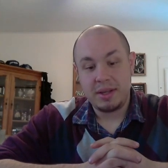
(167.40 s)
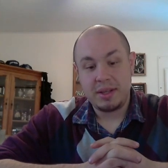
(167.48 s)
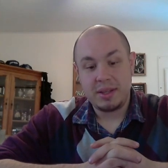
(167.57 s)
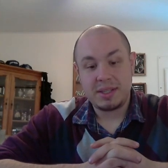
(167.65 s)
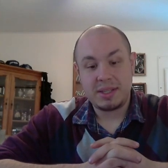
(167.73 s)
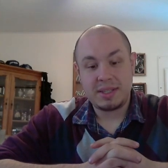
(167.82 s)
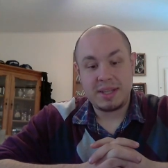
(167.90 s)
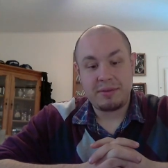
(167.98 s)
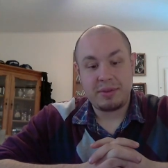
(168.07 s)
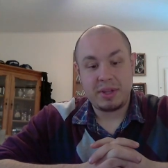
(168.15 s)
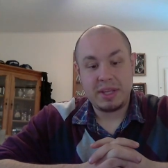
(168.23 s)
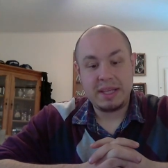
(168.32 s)
This is
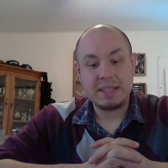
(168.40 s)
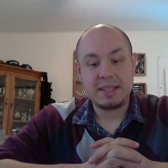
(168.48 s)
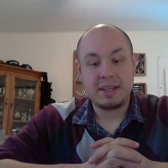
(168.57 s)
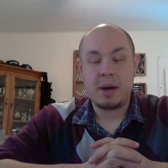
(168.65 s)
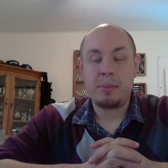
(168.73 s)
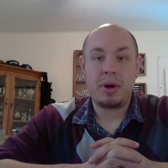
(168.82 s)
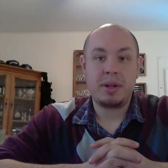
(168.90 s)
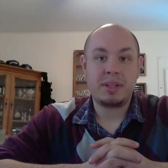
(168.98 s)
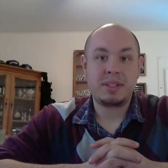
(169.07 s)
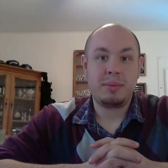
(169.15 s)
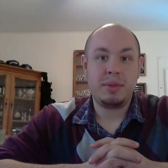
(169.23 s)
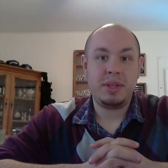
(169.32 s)
definitely easing up on
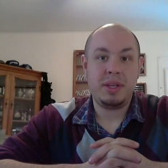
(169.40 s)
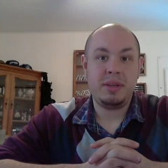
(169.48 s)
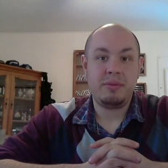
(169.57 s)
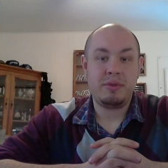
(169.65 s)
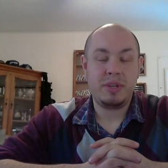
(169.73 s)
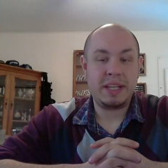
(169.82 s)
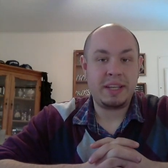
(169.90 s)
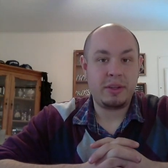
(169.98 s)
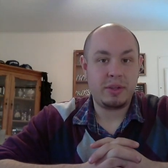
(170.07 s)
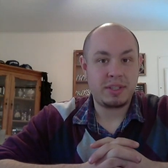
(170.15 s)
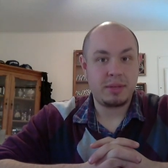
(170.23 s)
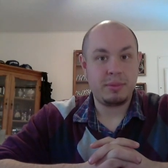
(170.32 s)
some of the
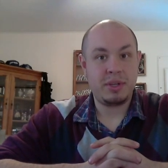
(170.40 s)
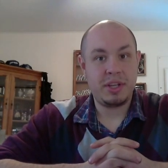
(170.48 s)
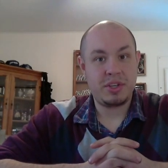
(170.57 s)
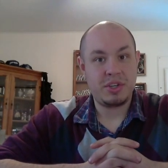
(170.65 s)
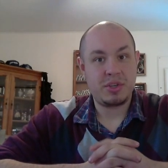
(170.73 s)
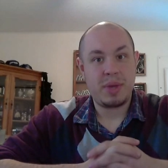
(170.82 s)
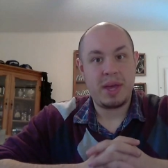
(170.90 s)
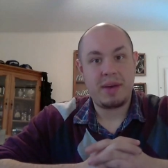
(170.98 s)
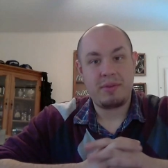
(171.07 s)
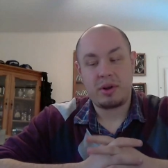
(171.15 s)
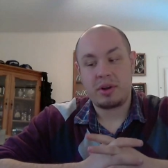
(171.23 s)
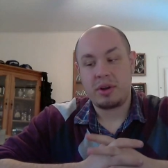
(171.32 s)
ridiculous limitations we
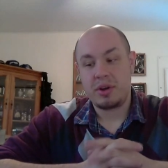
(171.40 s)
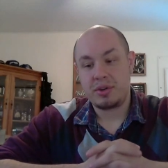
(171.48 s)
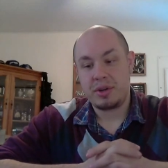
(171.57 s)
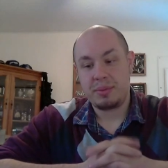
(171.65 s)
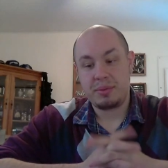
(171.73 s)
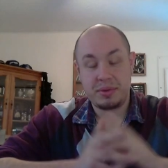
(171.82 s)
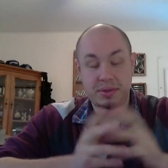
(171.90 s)
have in our country,